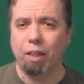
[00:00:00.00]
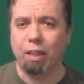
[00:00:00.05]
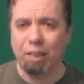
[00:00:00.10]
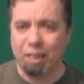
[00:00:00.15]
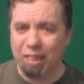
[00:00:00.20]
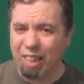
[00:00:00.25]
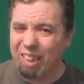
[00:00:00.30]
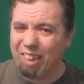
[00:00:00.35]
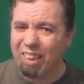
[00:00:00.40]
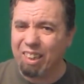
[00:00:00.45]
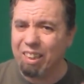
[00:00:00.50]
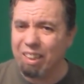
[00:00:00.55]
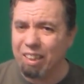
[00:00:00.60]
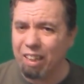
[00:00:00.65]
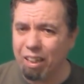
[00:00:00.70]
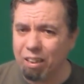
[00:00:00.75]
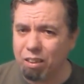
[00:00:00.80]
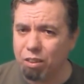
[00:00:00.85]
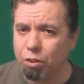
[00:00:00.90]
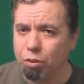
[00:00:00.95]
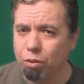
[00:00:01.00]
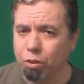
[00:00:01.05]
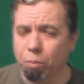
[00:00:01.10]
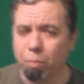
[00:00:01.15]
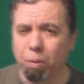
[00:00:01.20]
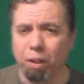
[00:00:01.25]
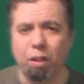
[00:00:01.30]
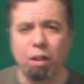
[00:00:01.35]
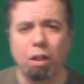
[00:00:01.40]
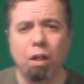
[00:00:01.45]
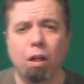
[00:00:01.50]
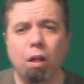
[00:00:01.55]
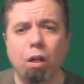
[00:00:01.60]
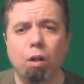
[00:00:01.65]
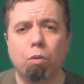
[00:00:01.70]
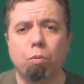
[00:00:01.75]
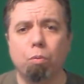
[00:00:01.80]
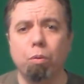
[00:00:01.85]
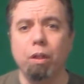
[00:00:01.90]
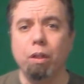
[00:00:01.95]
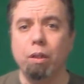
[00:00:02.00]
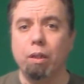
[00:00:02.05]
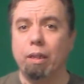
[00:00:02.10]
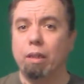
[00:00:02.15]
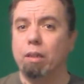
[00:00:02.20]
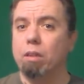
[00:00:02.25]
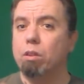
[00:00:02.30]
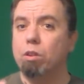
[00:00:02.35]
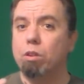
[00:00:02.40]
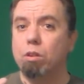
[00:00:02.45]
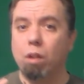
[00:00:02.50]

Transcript: and it can get to you. But really,